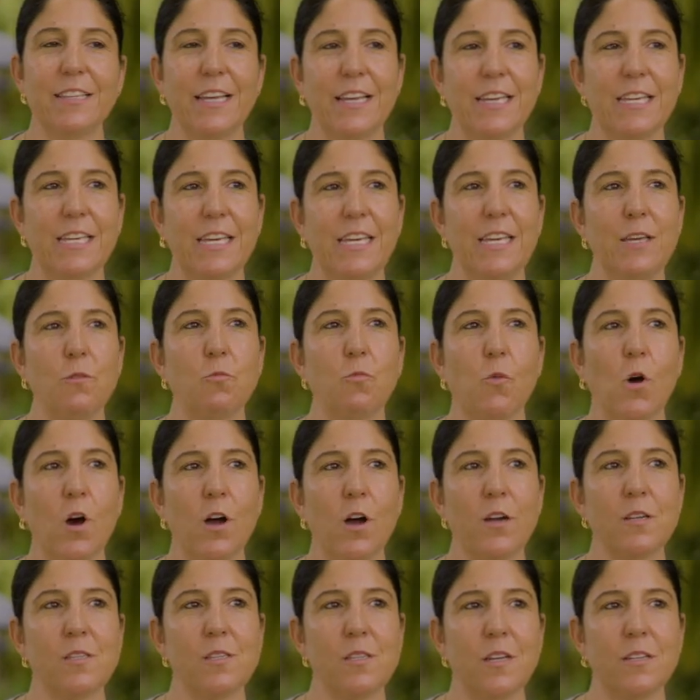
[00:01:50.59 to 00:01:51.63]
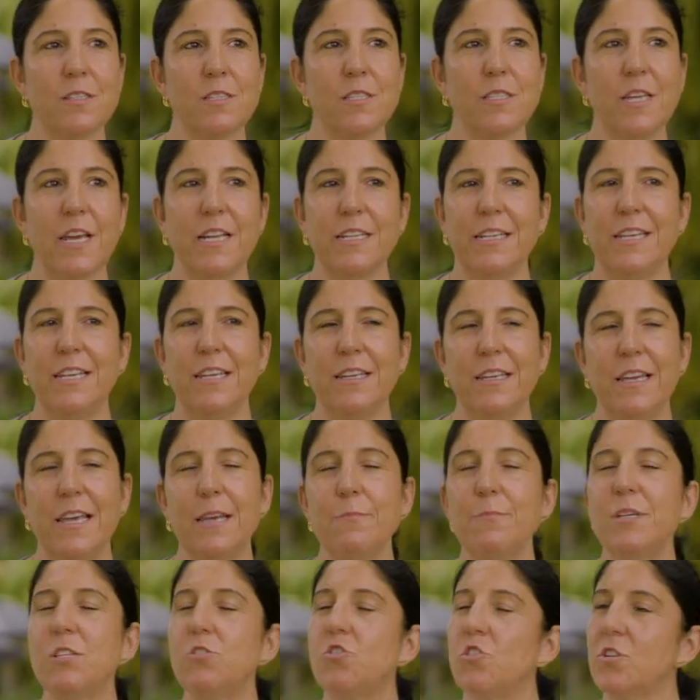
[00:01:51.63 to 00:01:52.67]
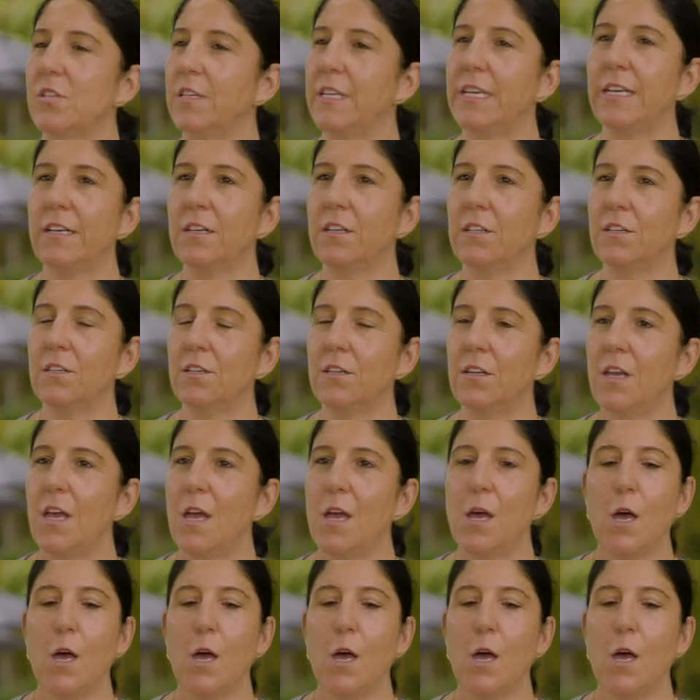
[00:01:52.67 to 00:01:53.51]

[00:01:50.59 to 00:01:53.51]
Like he walks on set, him and Jaleel